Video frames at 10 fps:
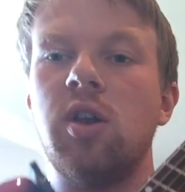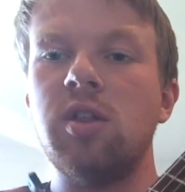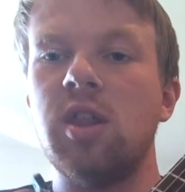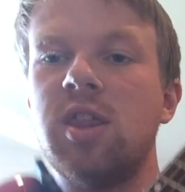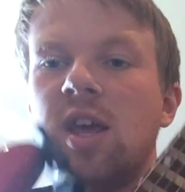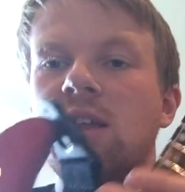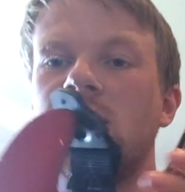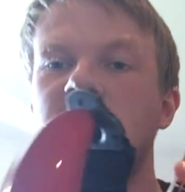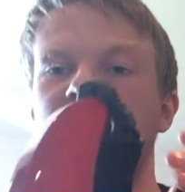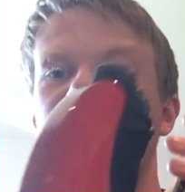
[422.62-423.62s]
only other thing,
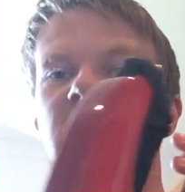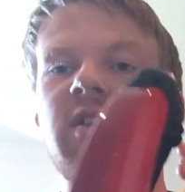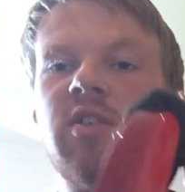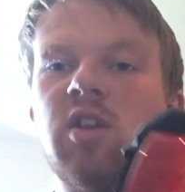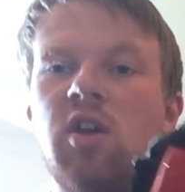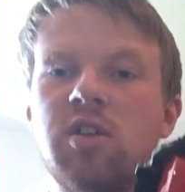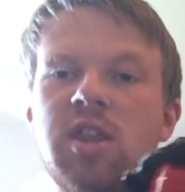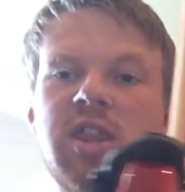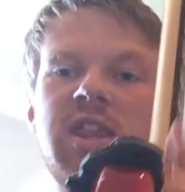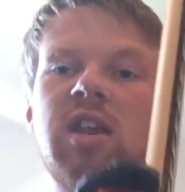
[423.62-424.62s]
the neck is a lot
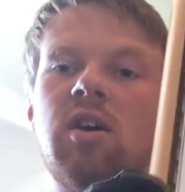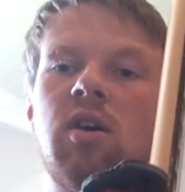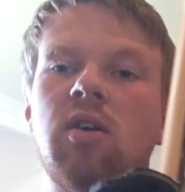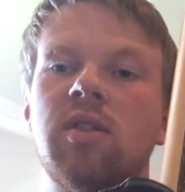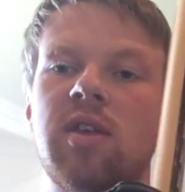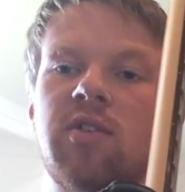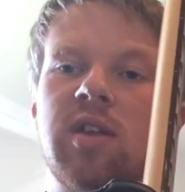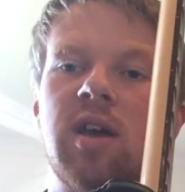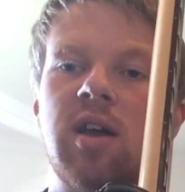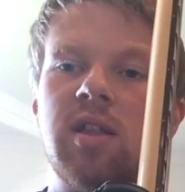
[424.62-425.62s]
thinner on this
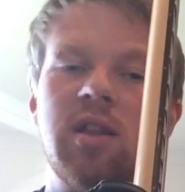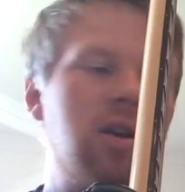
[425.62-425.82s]
guitar than